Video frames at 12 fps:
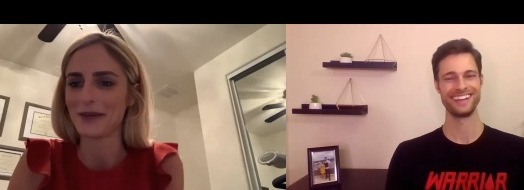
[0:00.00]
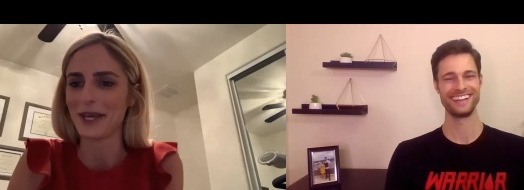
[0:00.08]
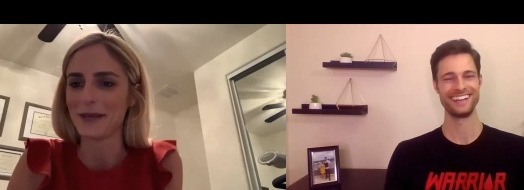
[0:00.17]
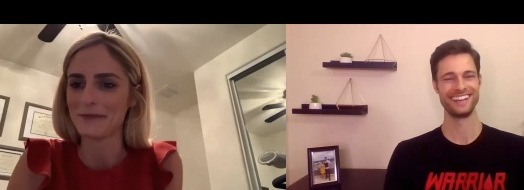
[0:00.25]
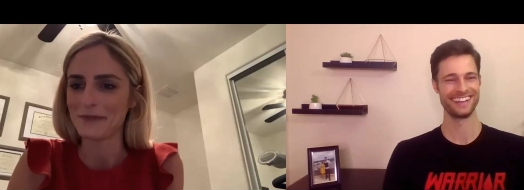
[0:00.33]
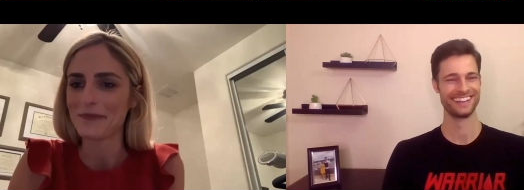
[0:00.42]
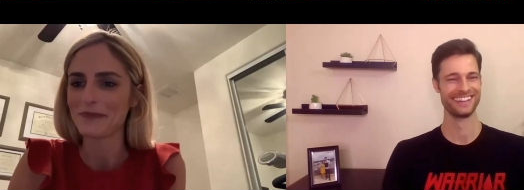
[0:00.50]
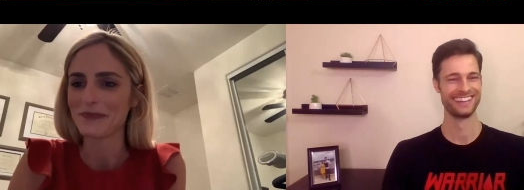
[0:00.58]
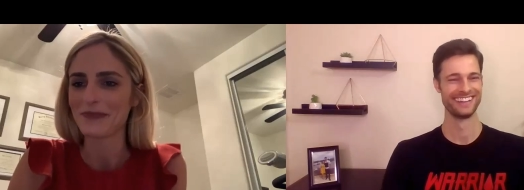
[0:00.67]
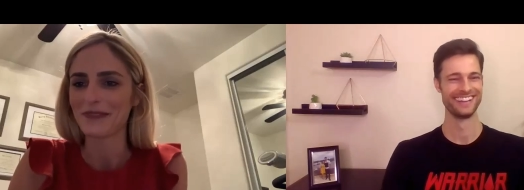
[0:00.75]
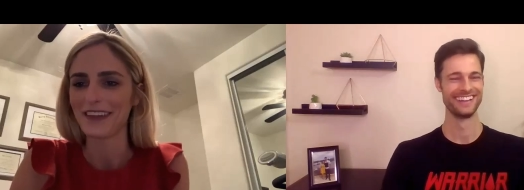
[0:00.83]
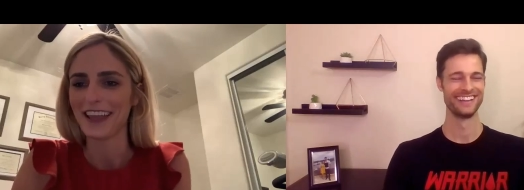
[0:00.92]
Speaker 1: but
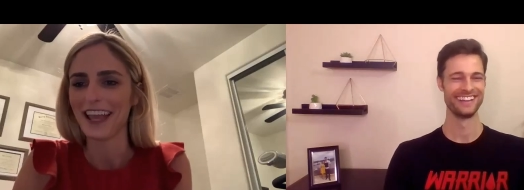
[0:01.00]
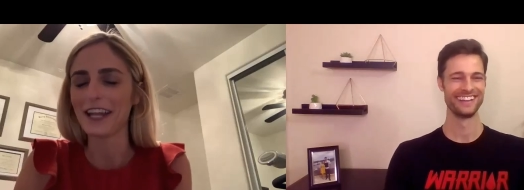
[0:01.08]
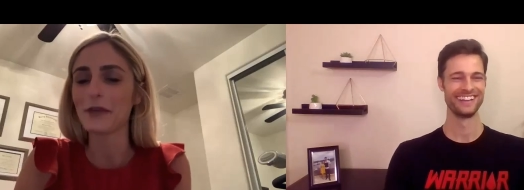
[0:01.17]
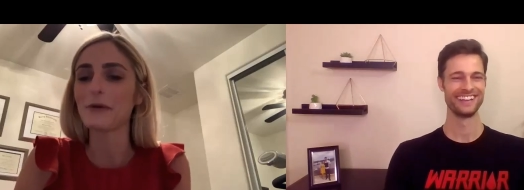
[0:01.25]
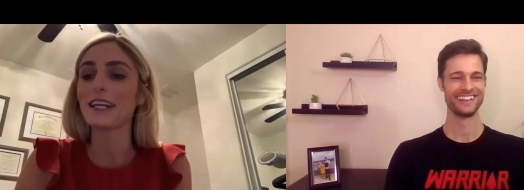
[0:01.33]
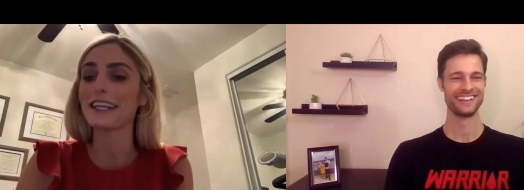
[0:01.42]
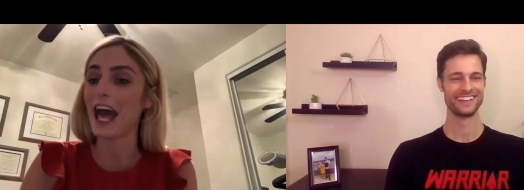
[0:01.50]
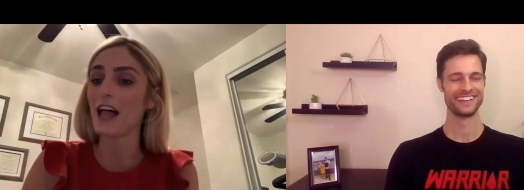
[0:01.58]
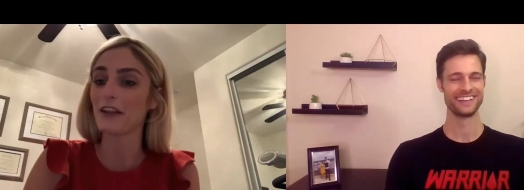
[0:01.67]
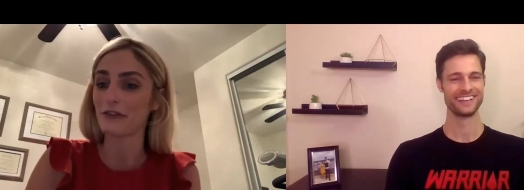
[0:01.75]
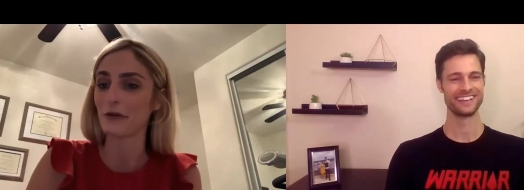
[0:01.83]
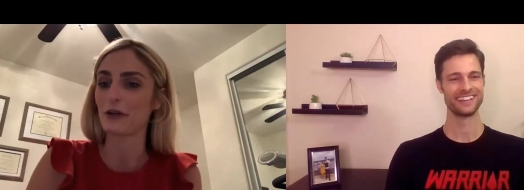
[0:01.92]
anyone in
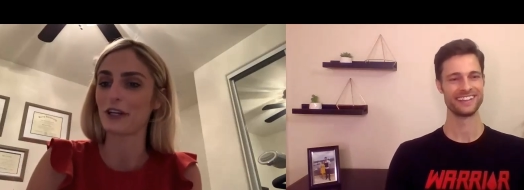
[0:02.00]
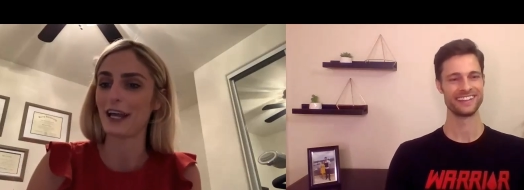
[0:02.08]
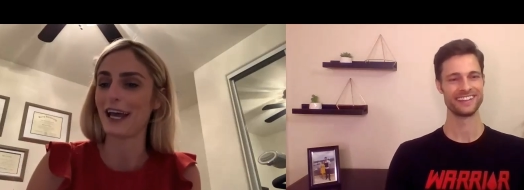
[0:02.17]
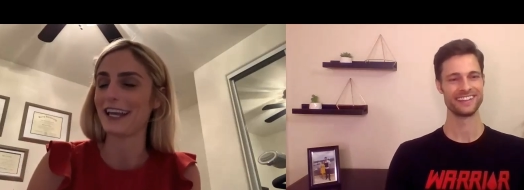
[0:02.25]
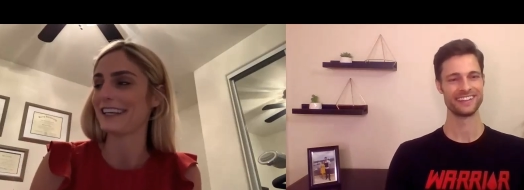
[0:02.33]
california i